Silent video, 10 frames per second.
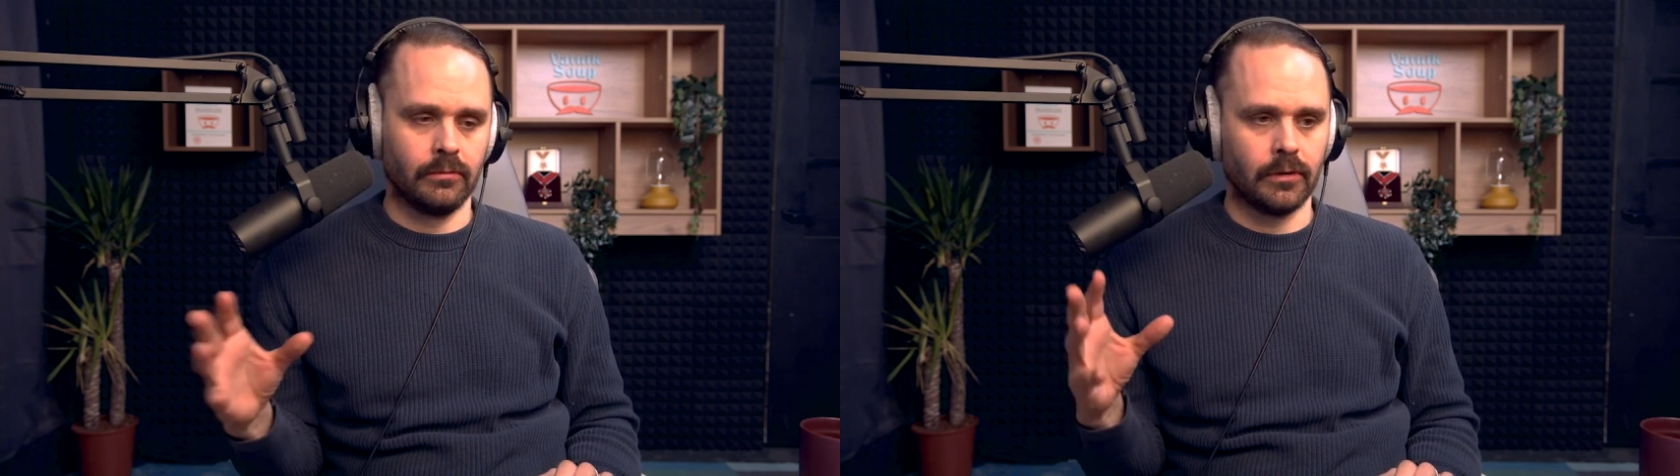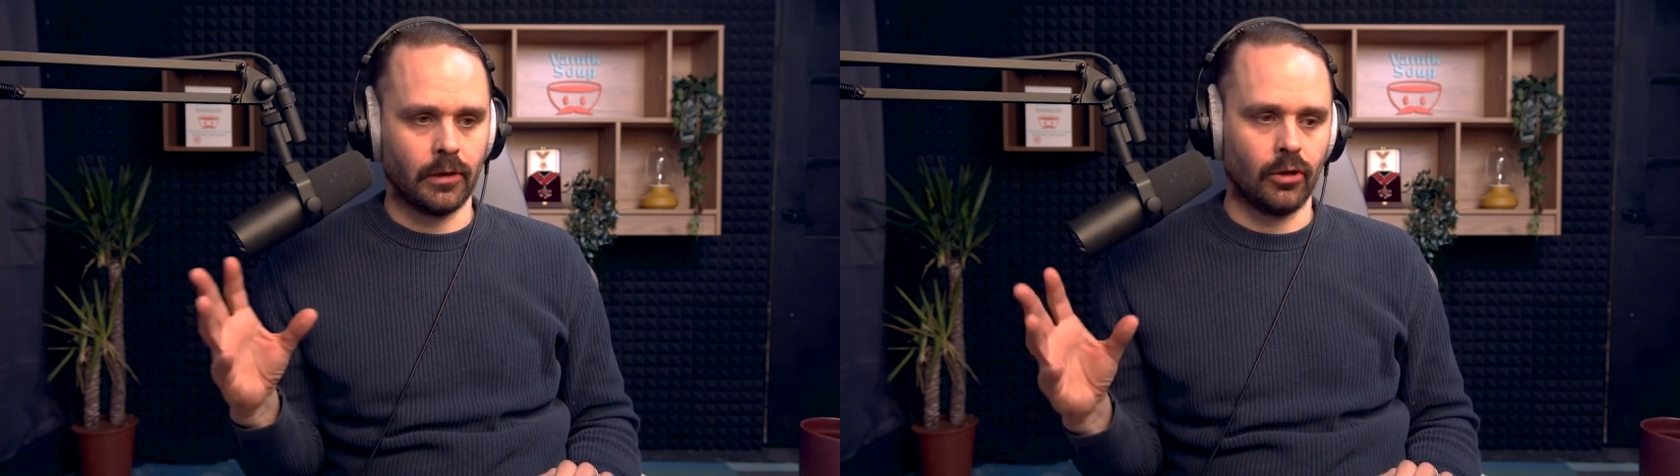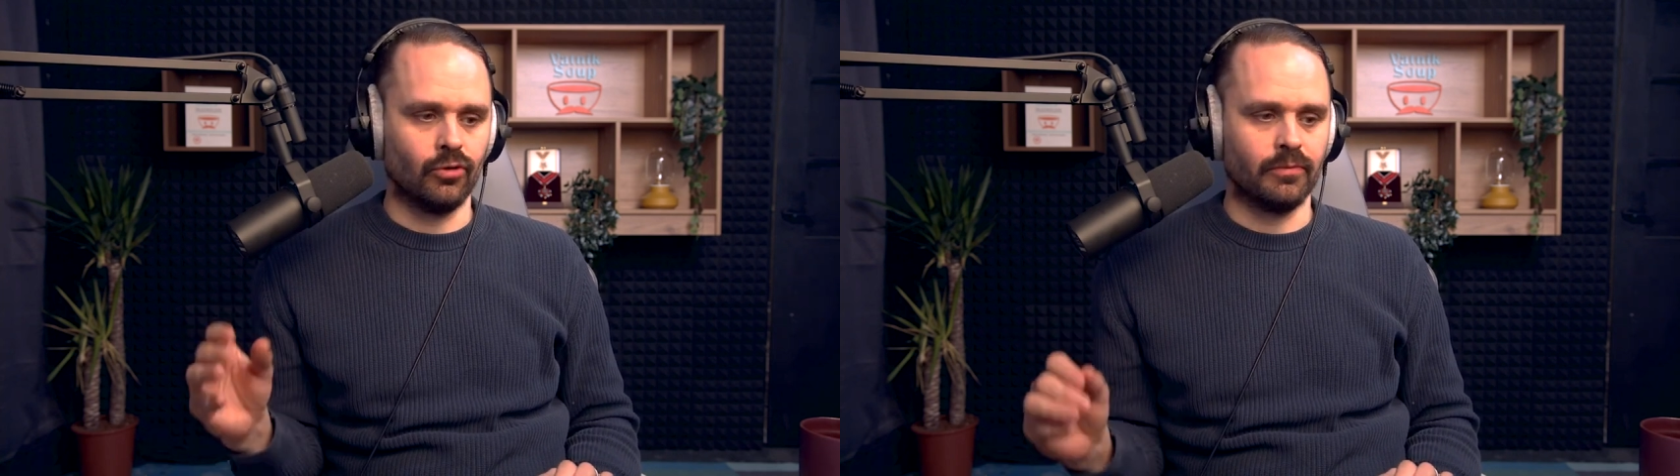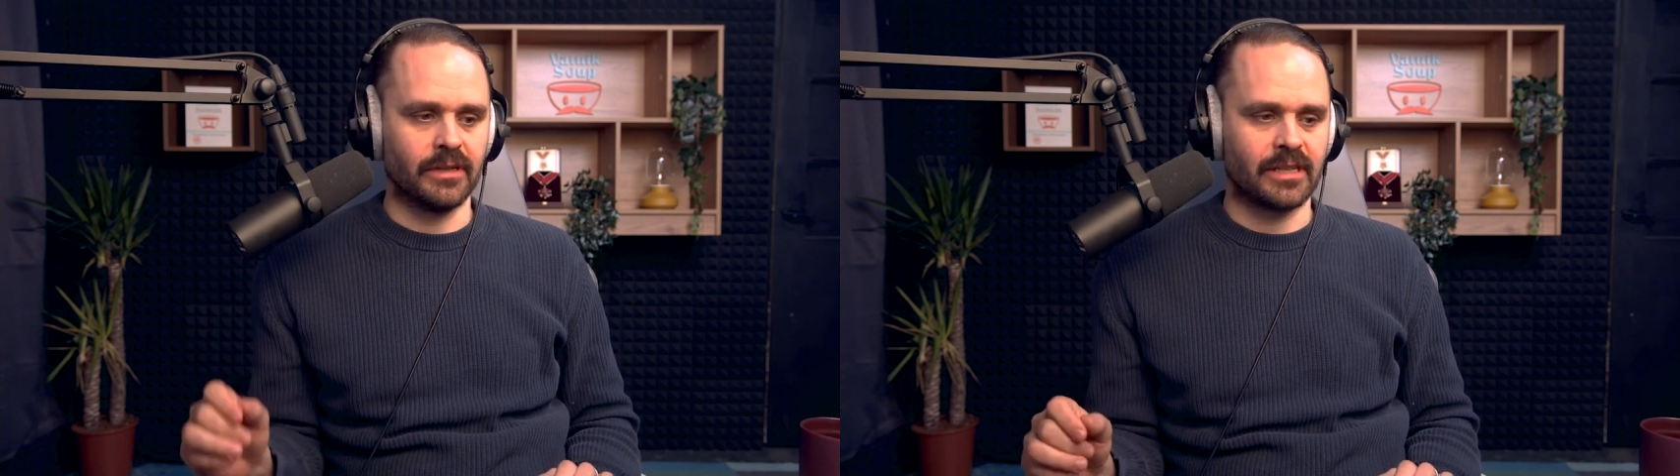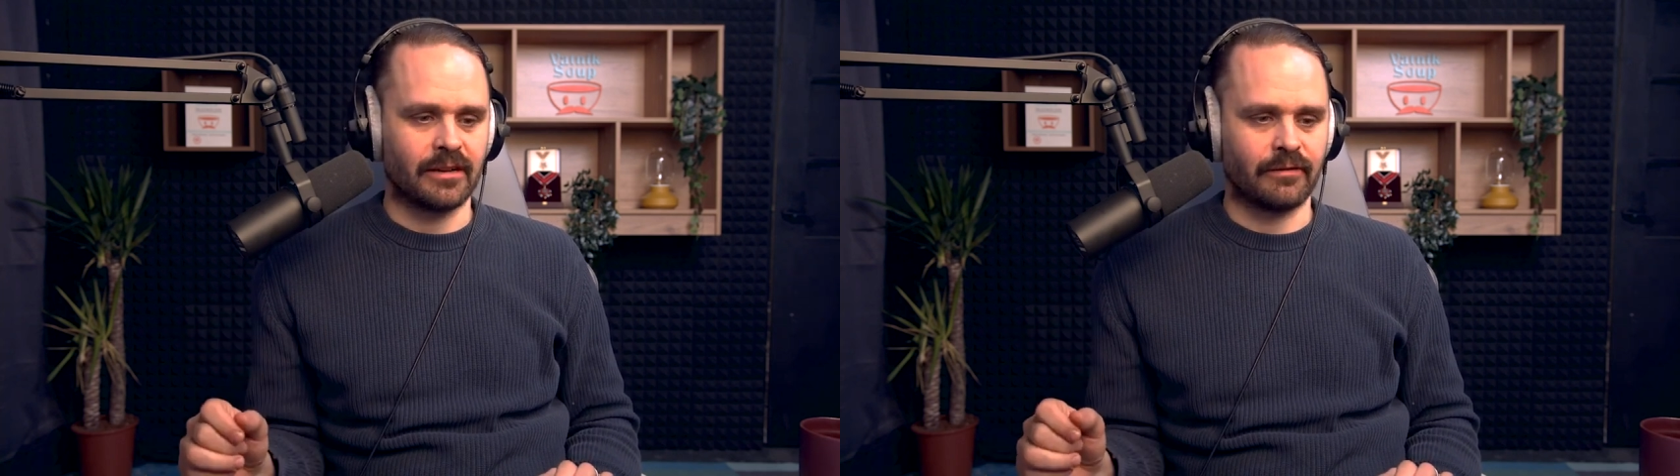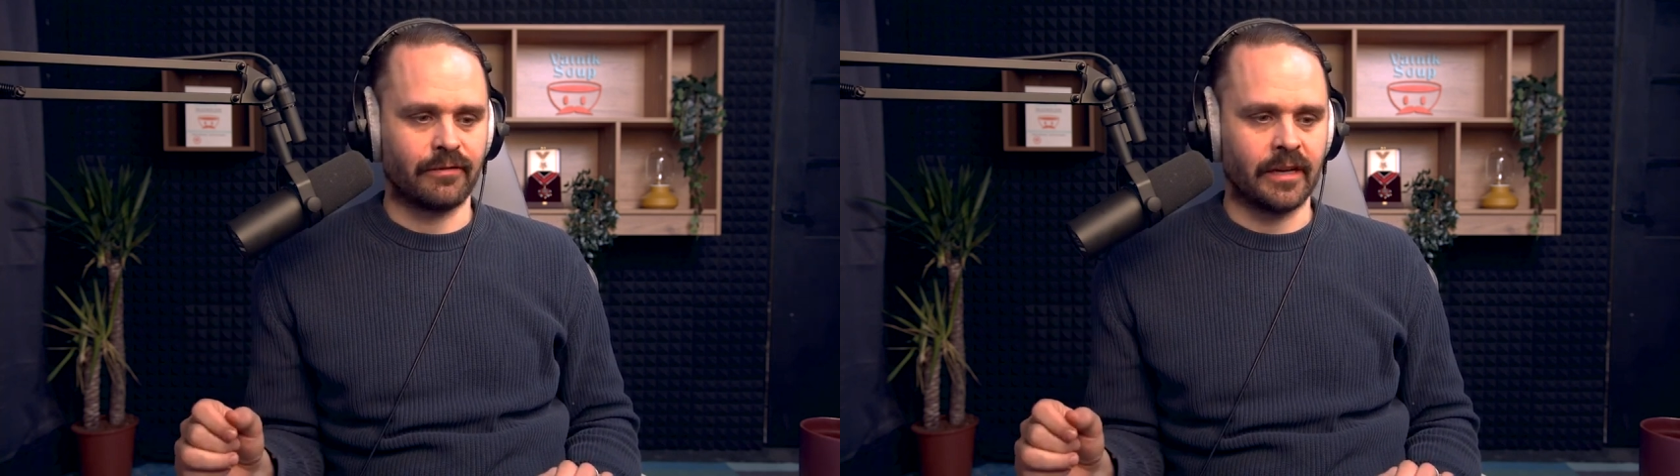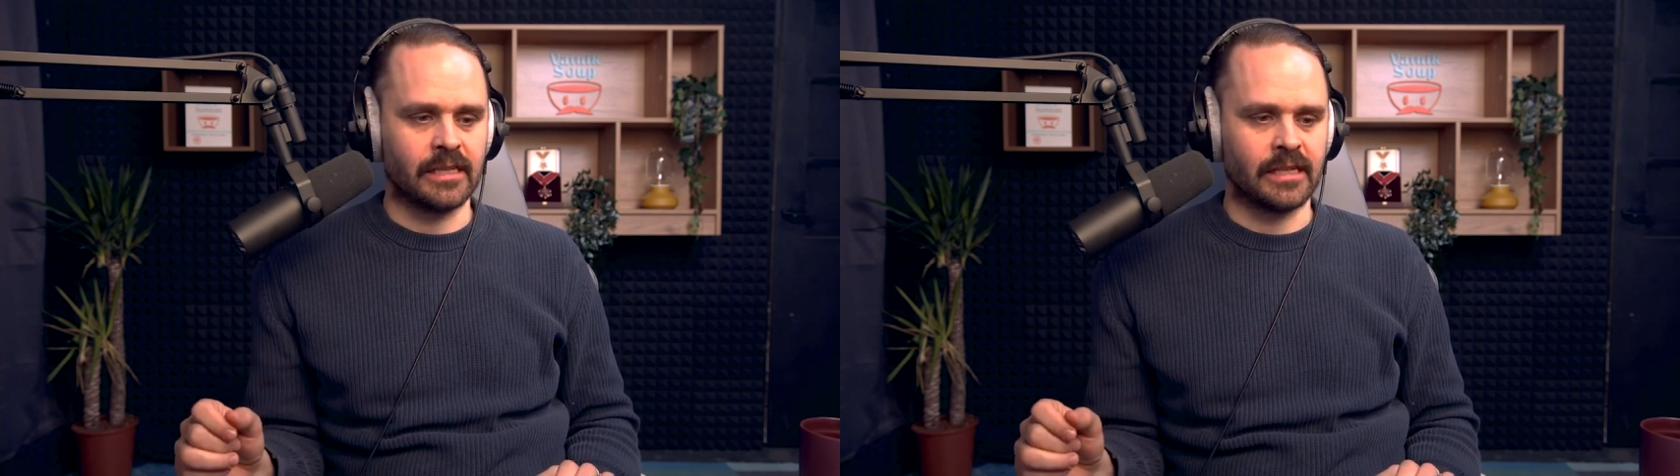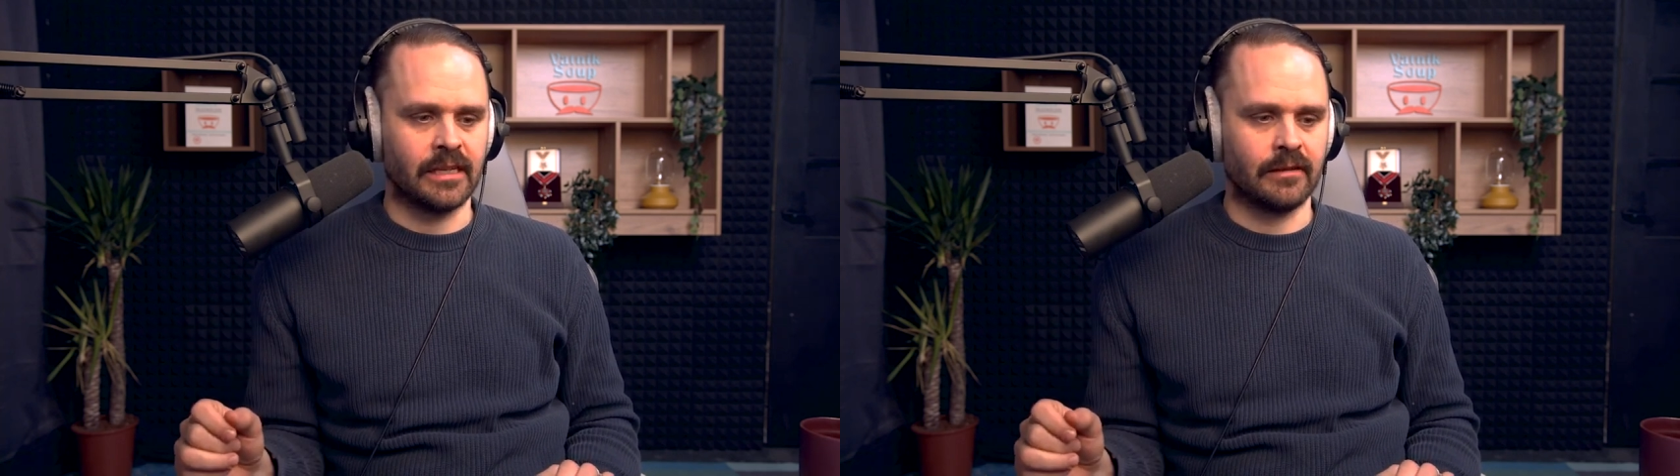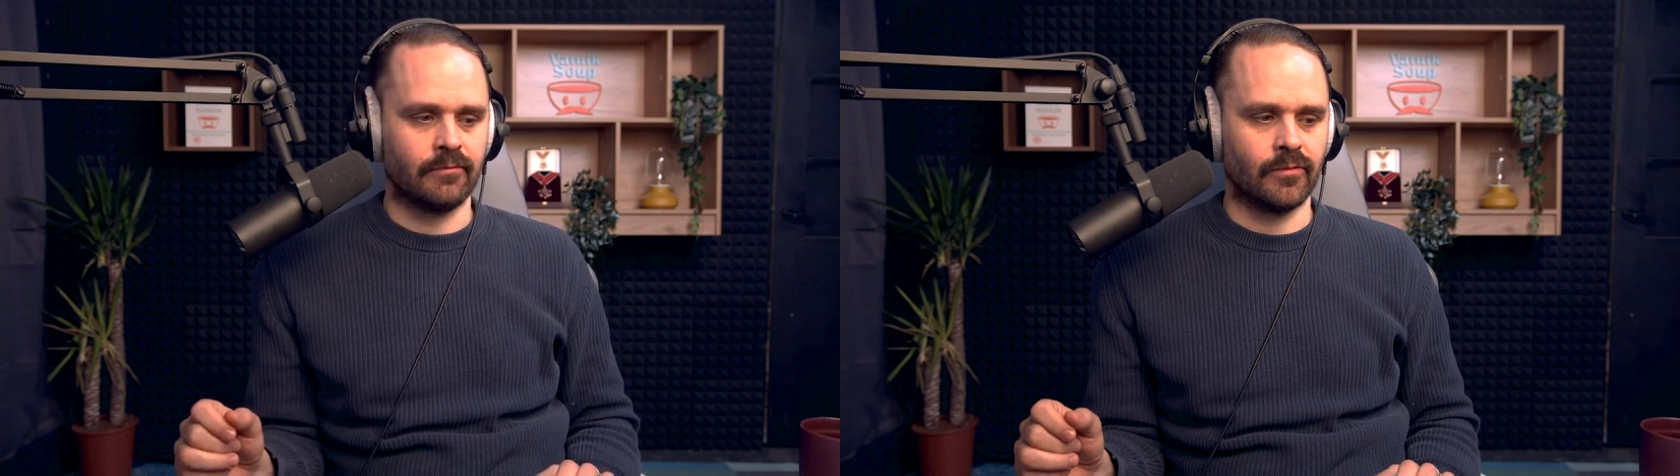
globe is kind of facing.